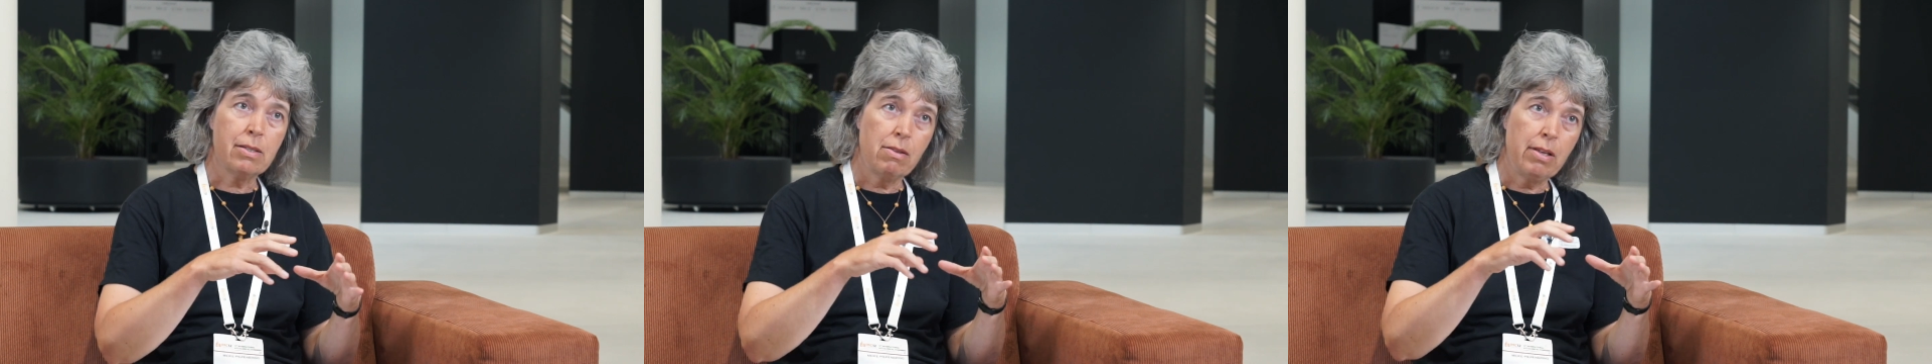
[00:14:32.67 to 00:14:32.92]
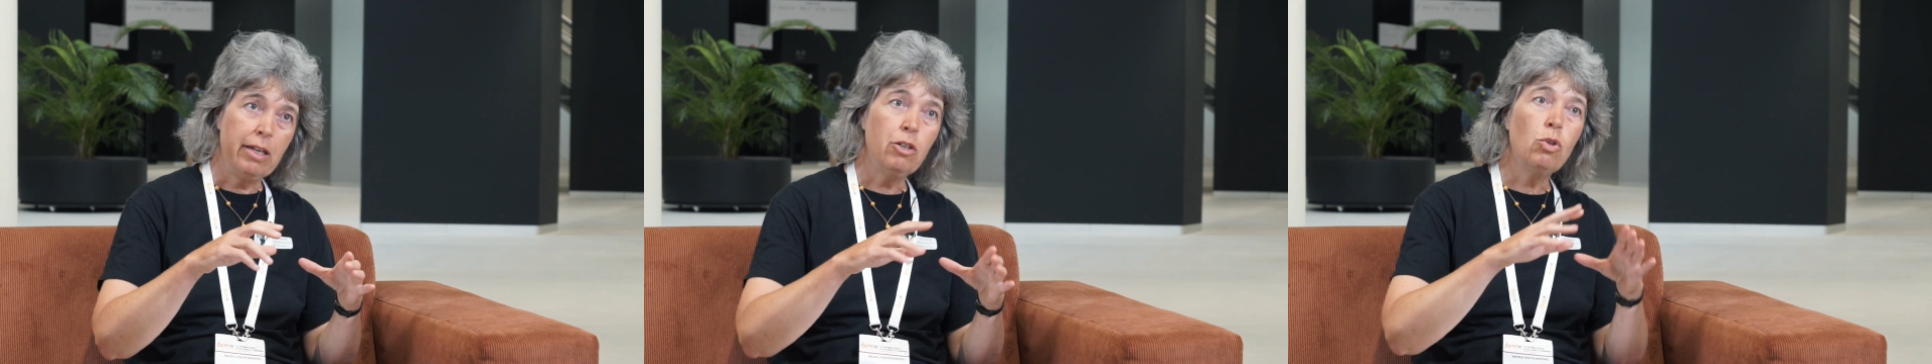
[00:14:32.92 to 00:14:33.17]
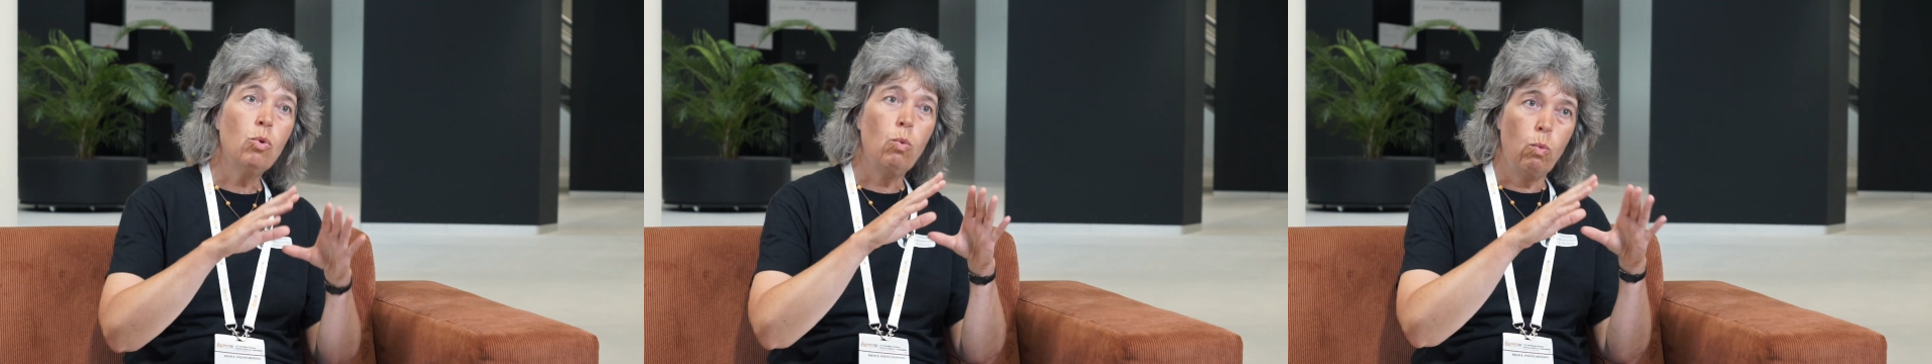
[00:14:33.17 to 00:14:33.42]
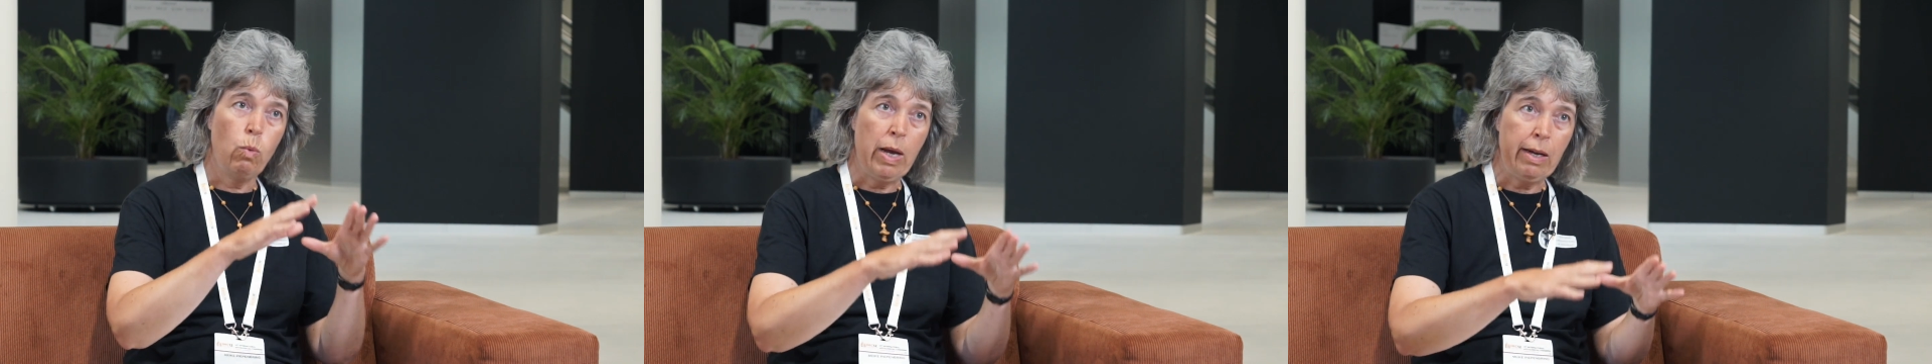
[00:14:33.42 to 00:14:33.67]
they knew
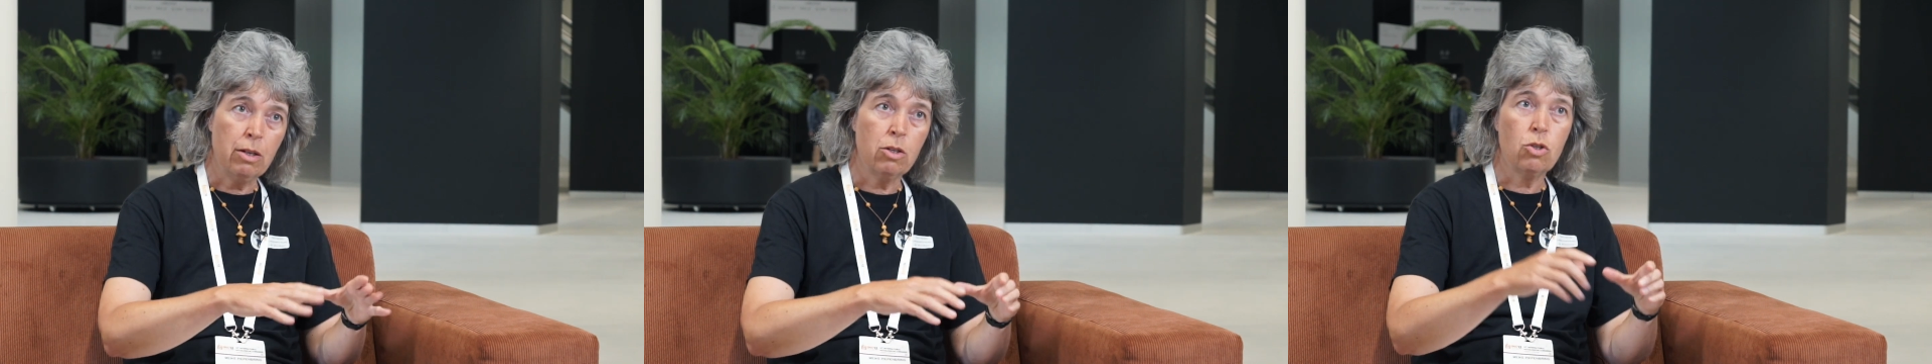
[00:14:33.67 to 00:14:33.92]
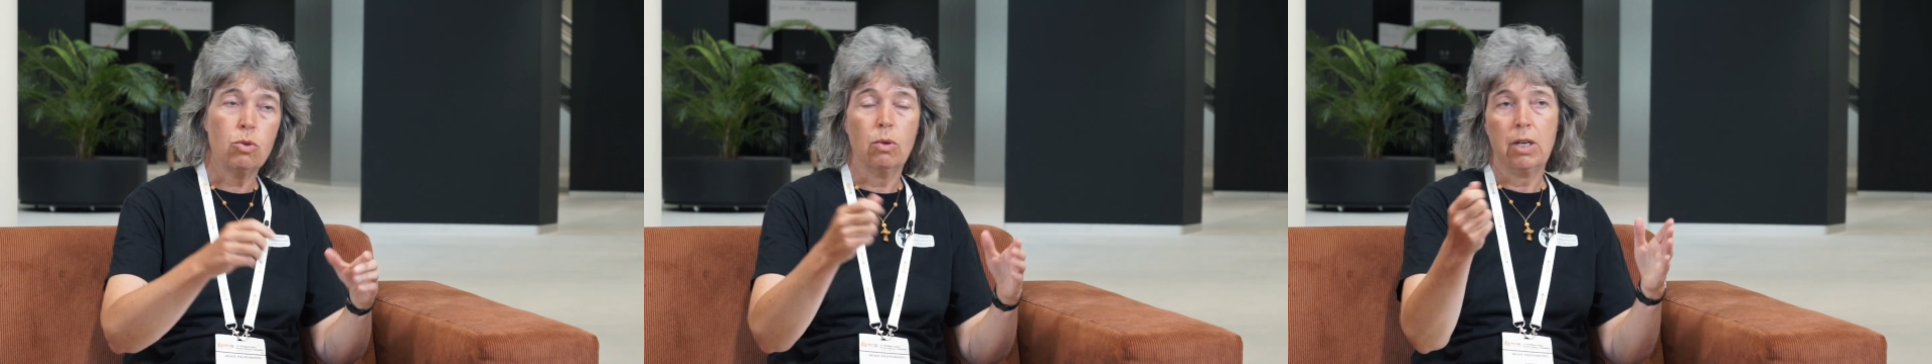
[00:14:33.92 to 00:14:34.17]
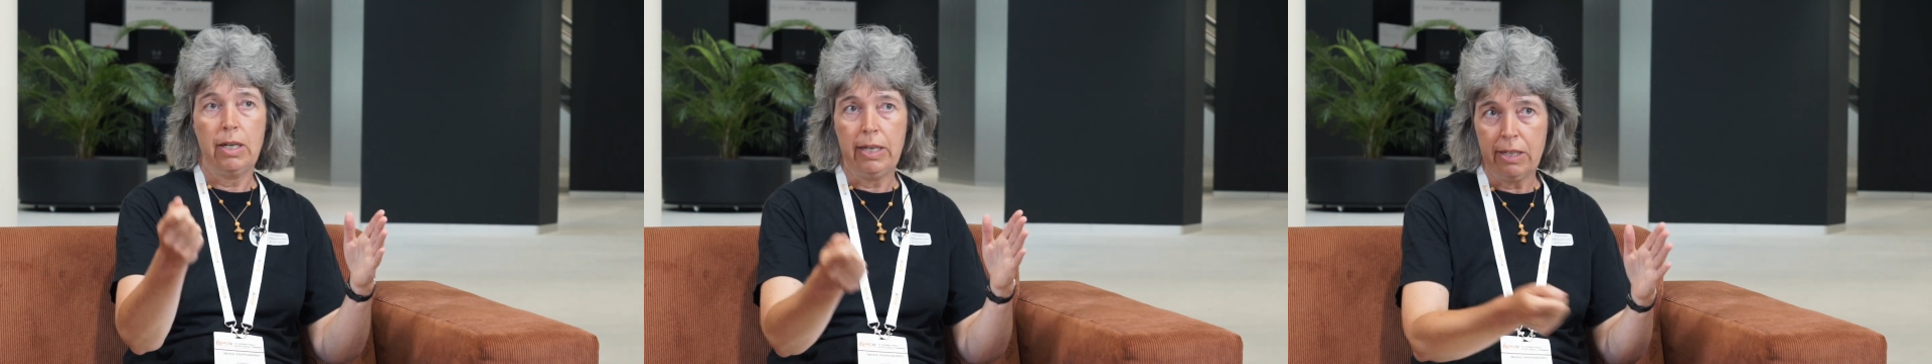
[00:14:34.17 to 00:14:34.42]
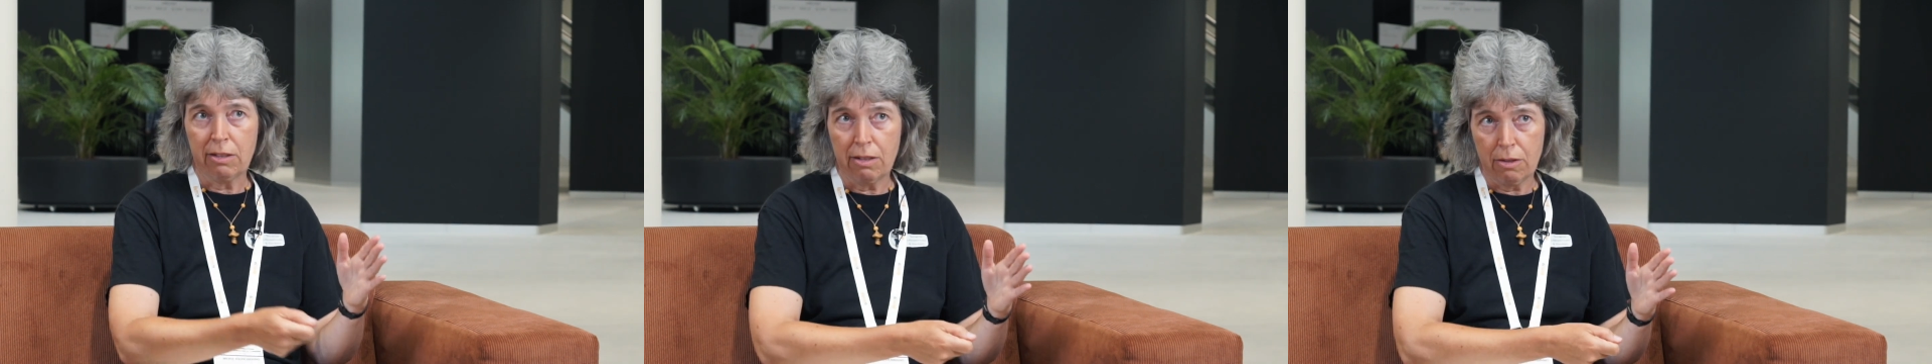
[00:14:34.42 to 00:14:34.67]
when to
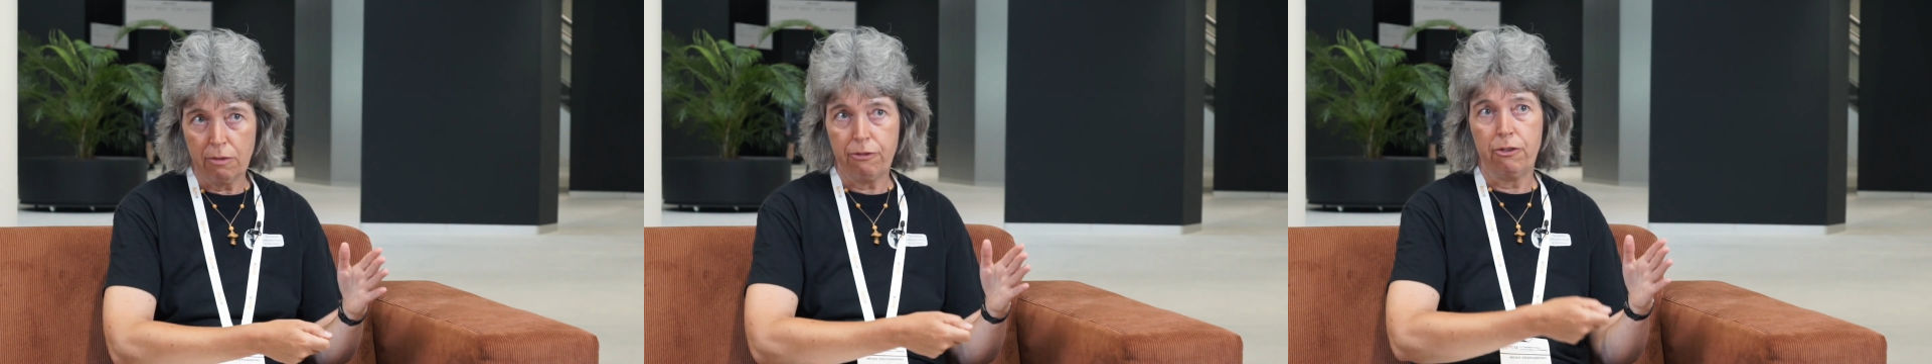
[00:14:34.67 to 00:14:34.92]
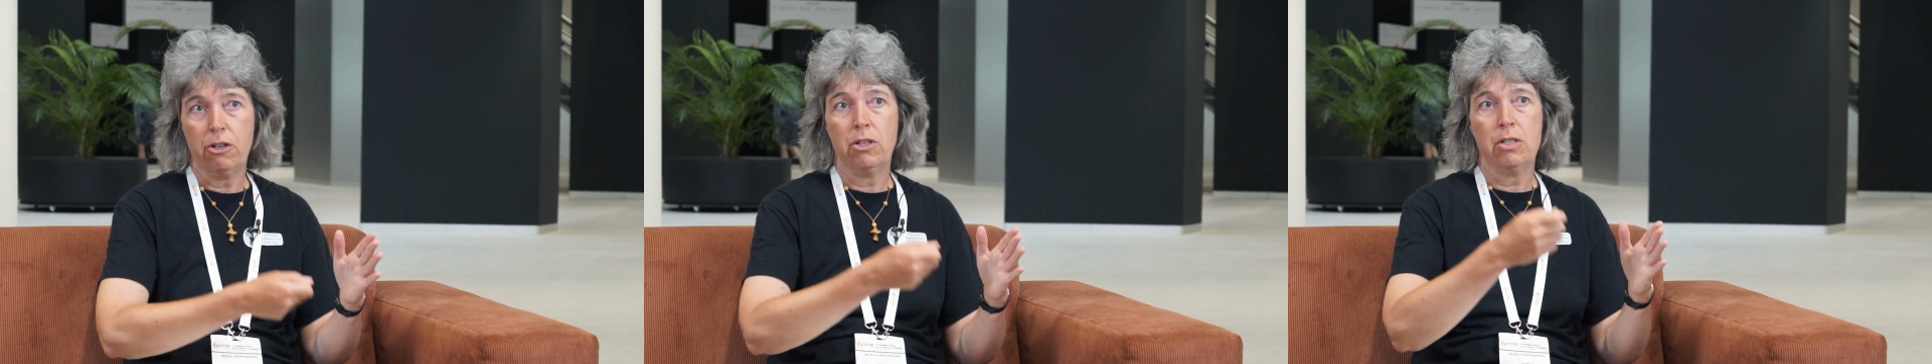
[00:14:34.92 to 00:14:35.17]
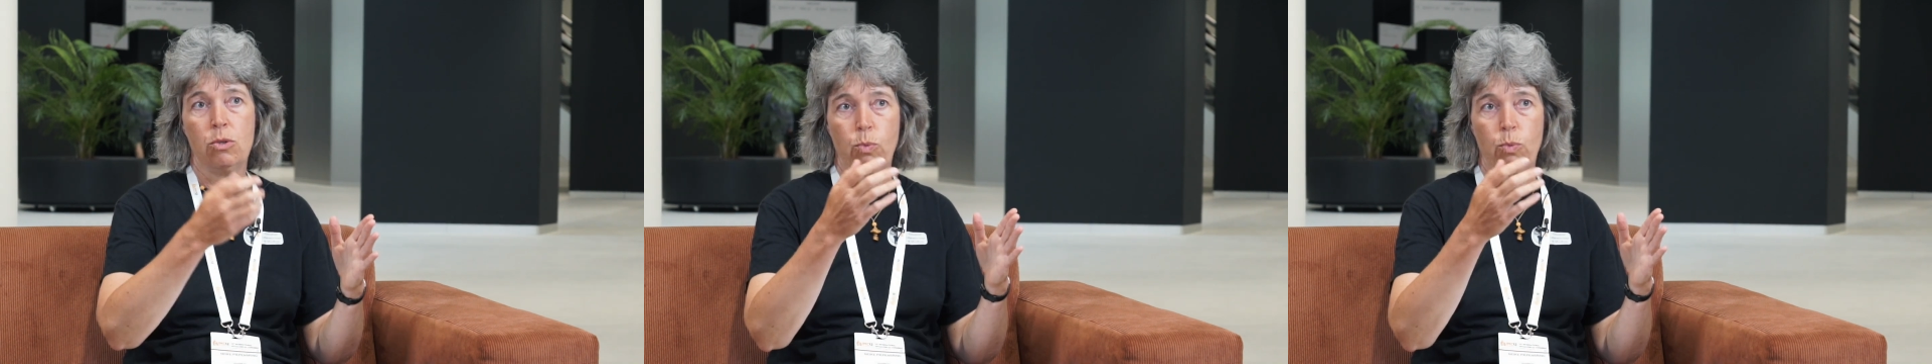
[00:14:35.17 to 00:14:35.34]
clear the forest,